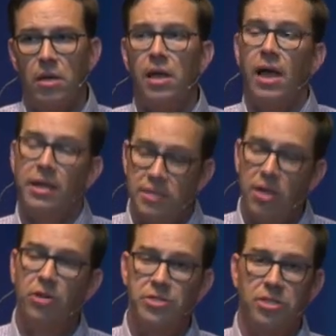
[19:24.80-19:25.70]
And it's
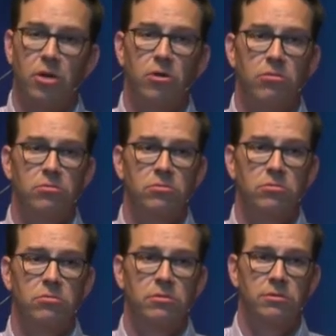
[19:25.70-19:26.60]
also,
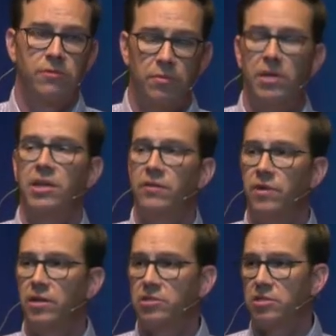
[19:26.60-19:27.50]
for many of
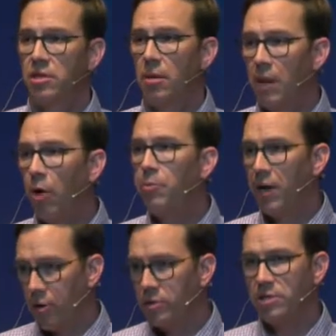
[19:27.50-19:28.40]
us, about
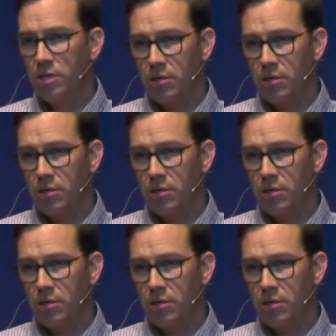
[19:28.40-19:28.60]
parenting.